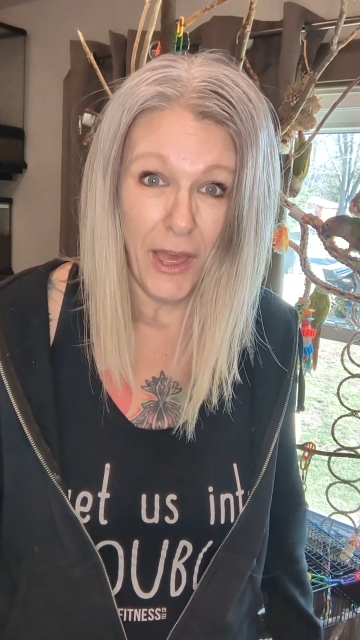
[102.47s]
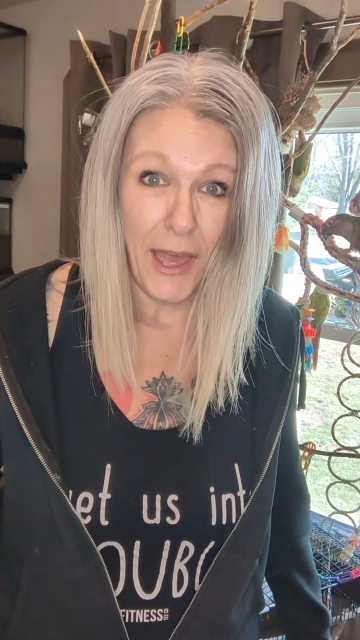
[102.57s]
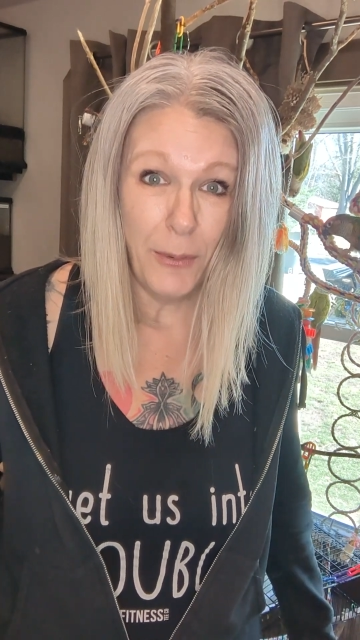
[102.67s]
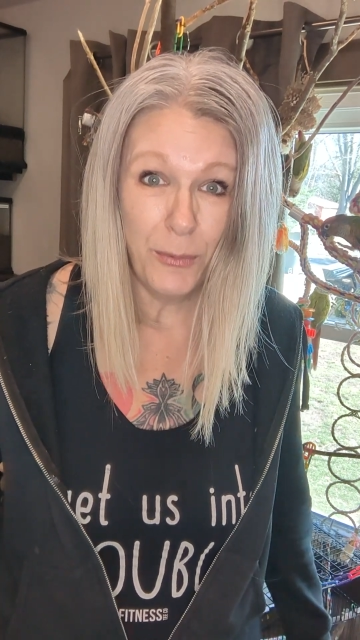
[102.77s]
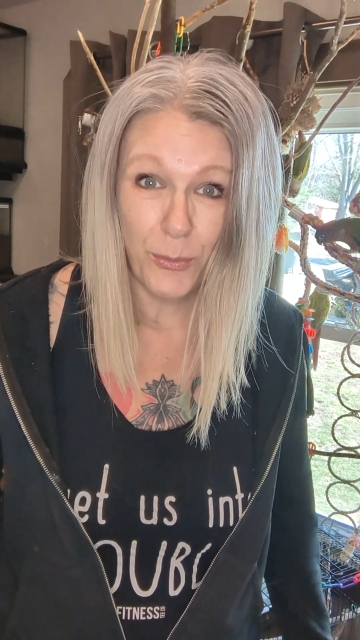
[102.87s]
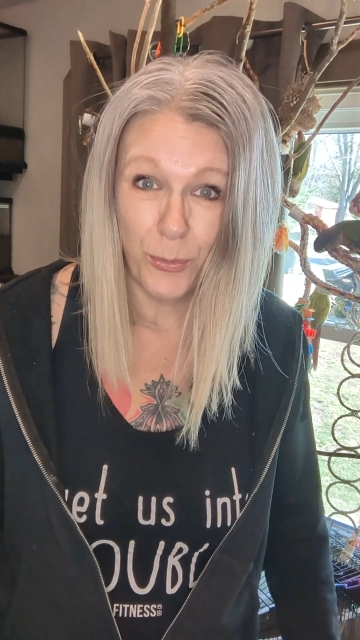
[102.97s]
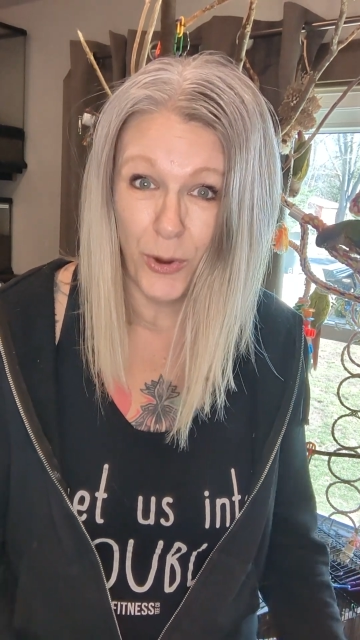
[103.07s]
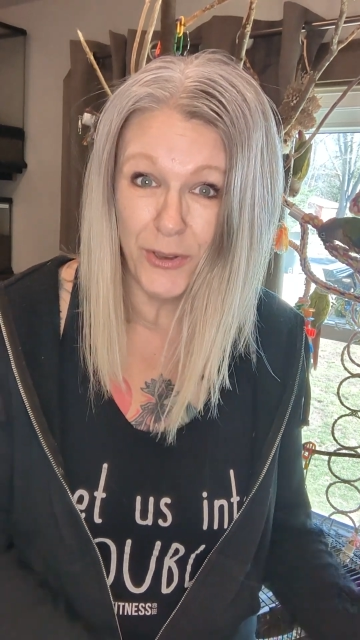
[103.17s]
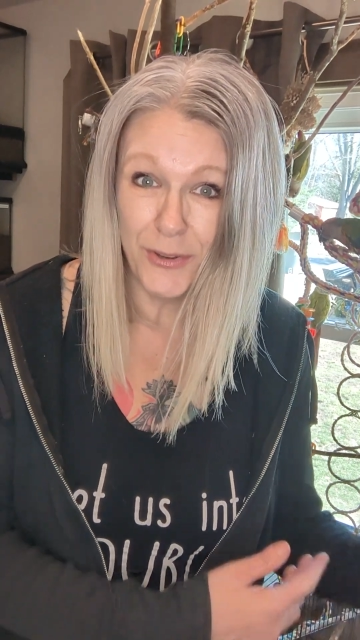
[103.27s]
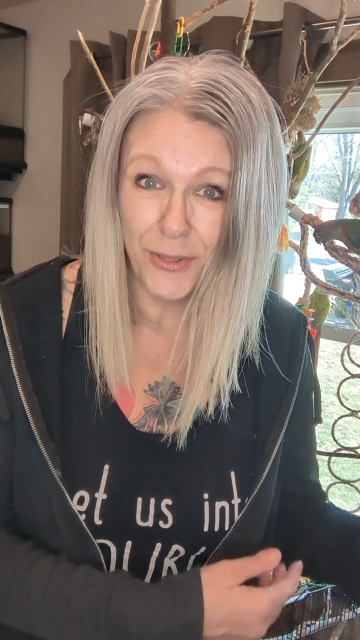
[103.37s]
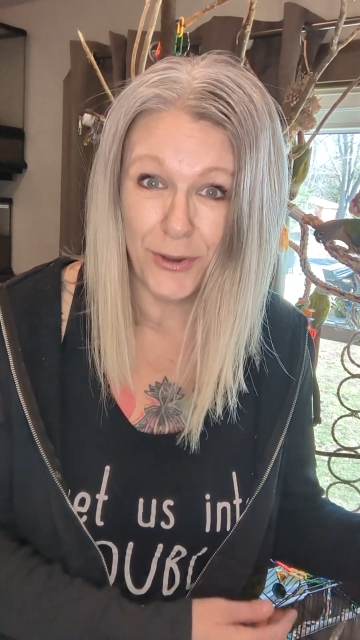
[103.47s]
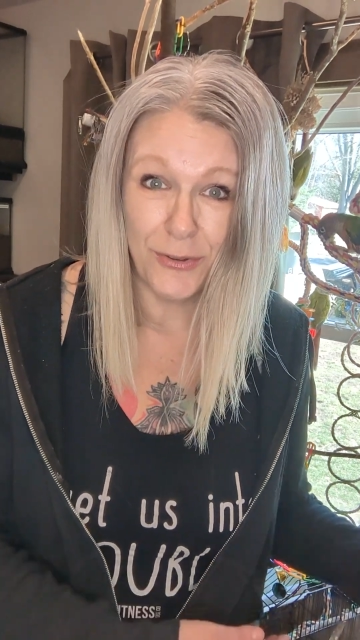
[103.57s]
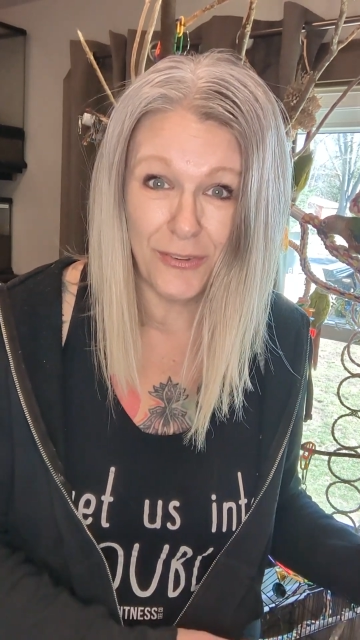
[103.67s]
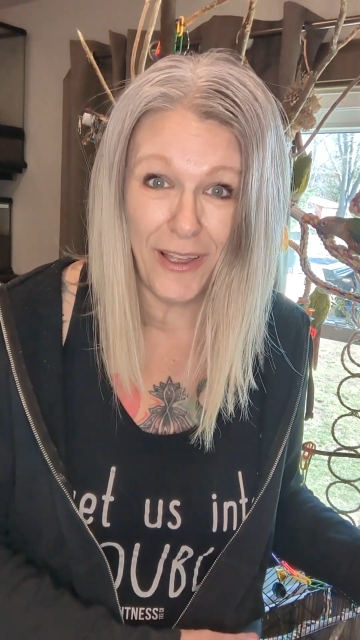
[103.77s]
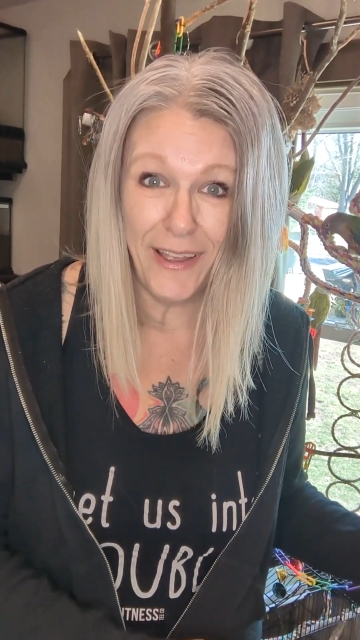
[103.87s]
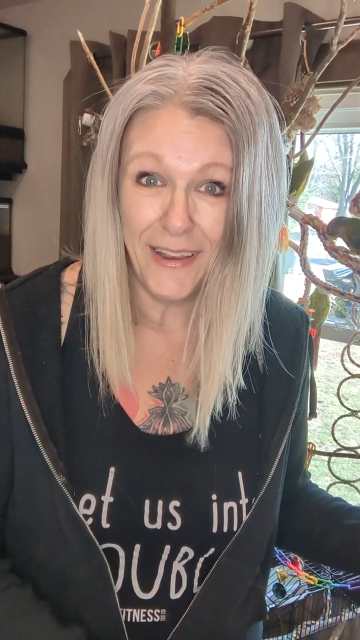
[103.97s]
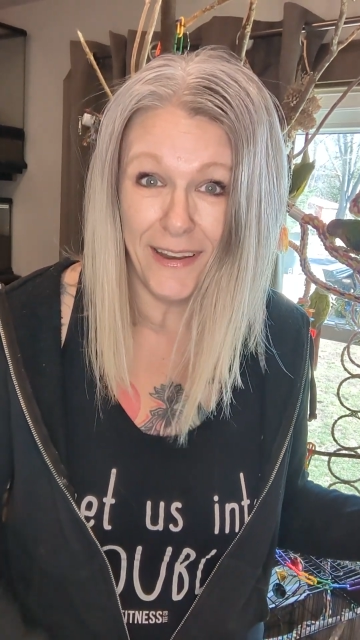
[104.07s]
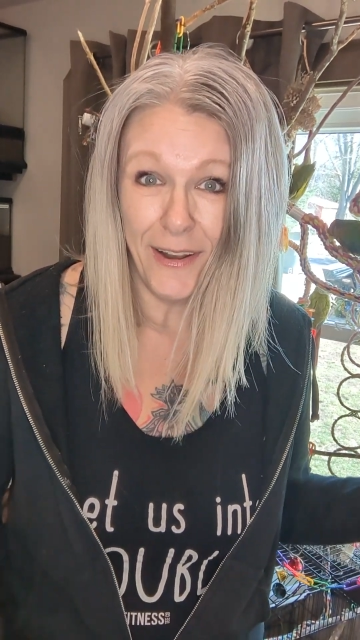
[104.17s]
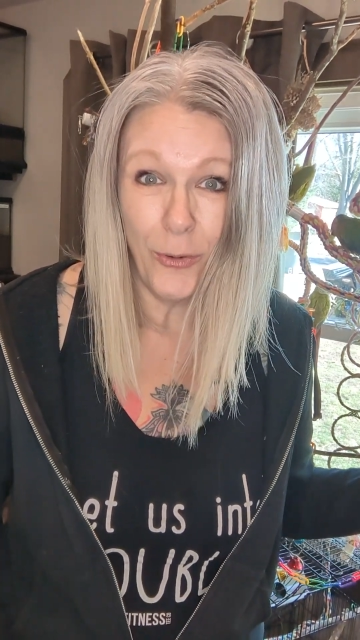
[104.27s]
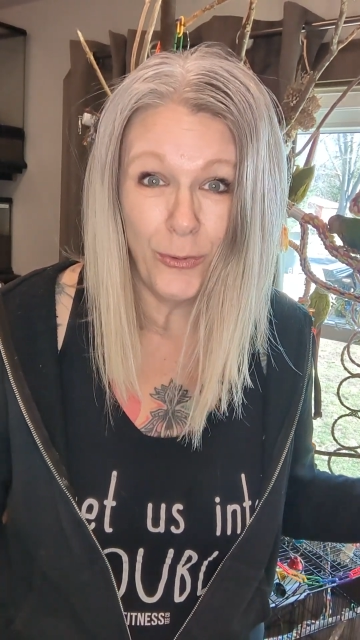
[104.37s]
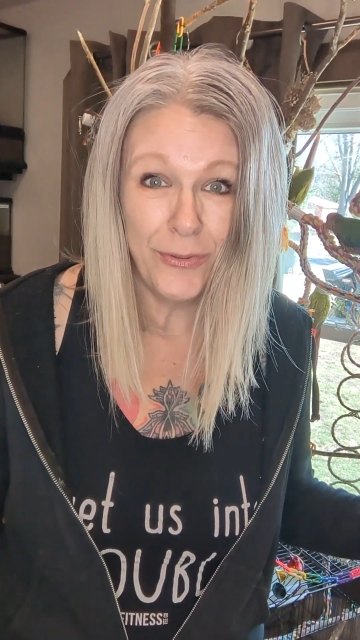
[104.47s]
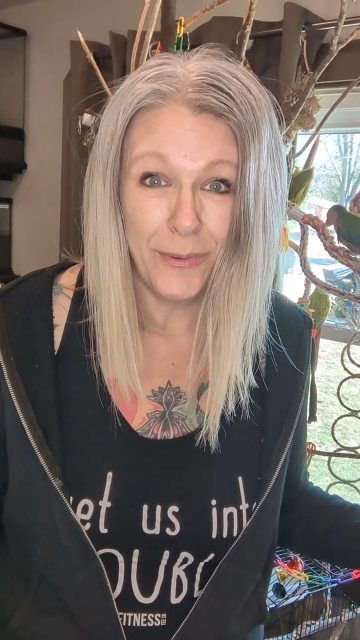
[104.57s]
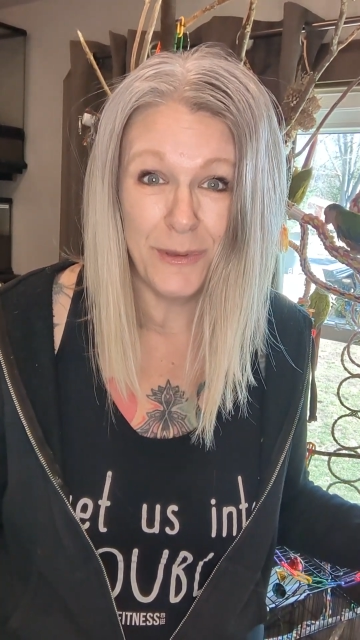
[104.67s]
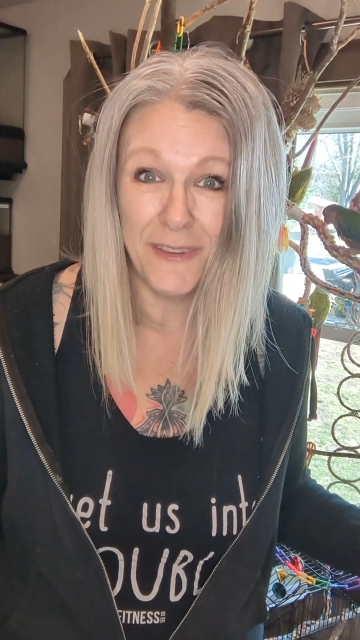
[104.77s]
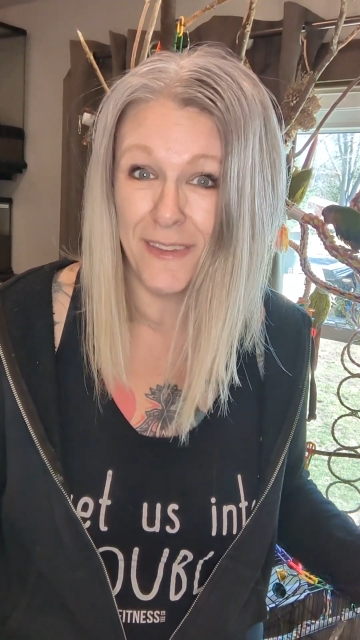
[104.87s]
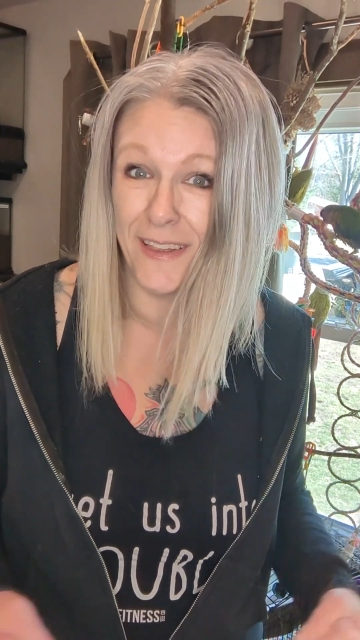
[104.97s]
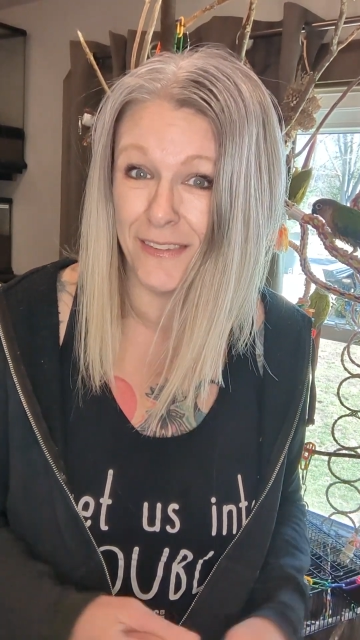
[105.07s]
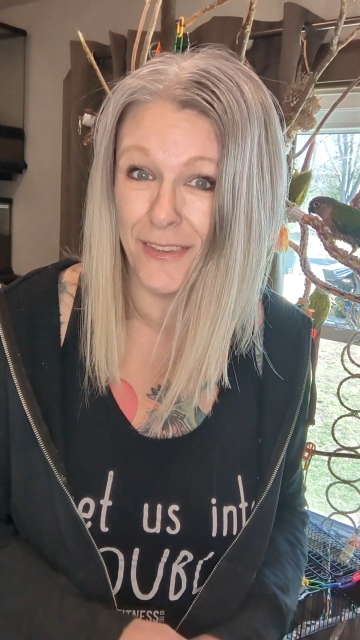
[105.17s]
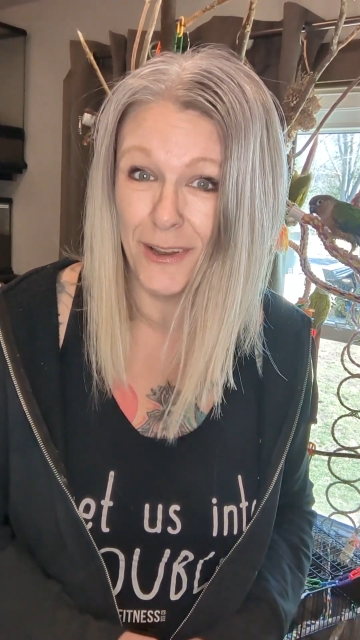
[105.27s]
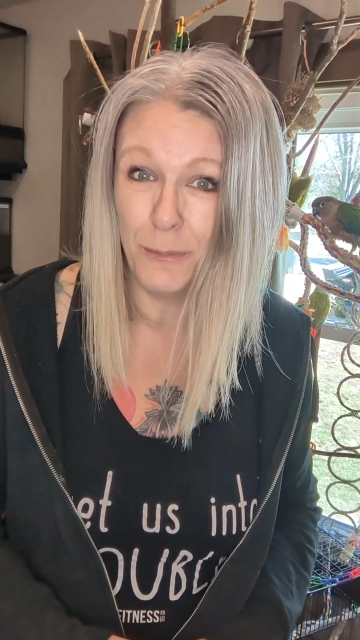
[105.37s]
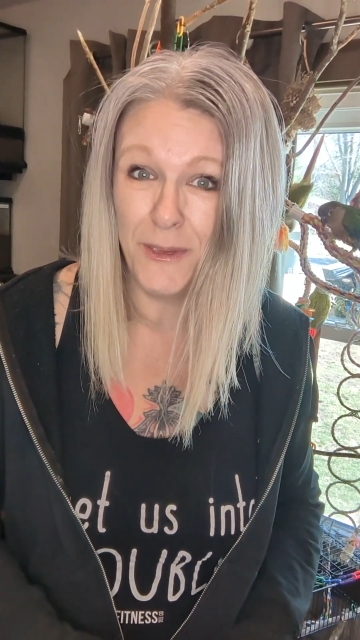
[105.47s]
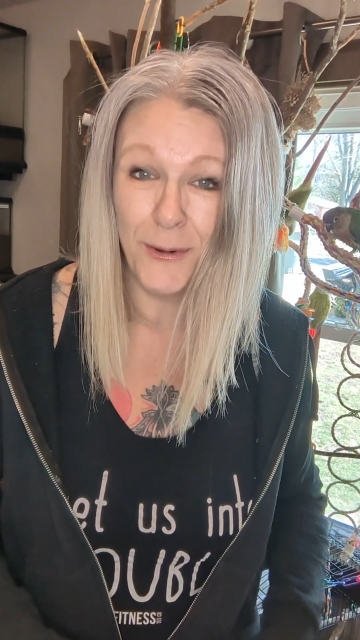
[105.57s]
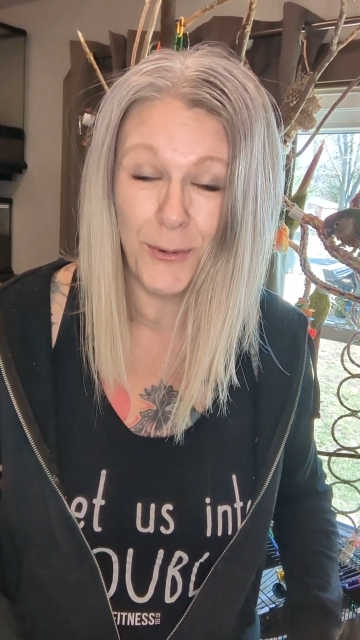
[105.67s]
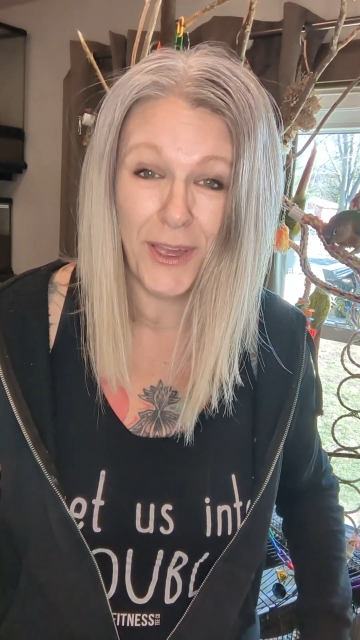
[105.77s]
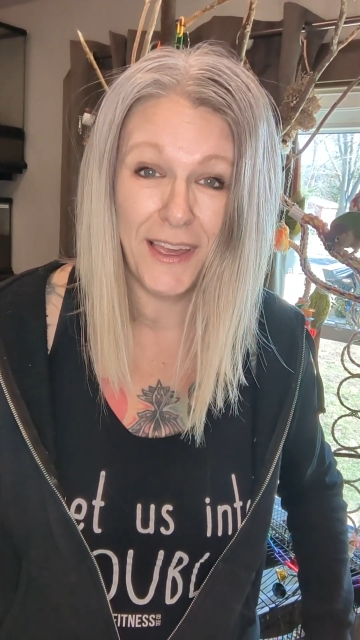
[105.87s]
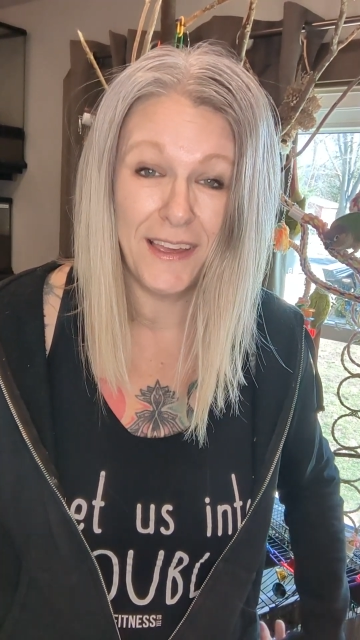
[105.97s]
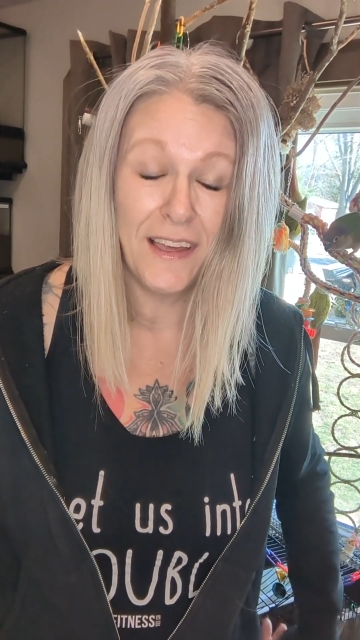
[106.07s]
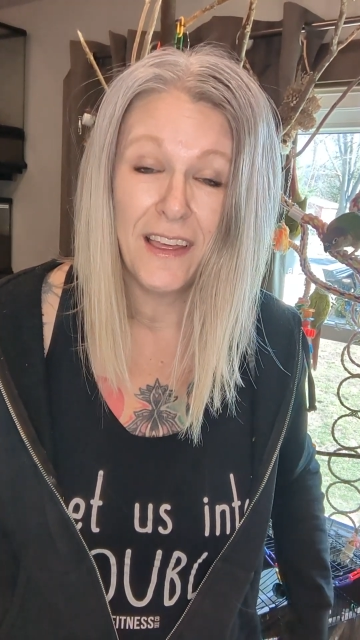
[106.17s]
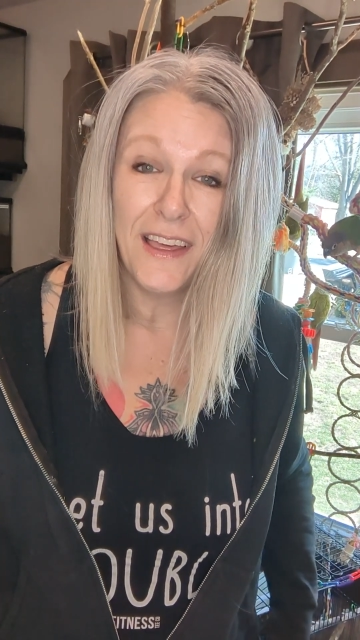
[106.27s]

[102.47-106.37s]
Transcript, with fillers: I would run to their side and hold them and say, it's going to be okay.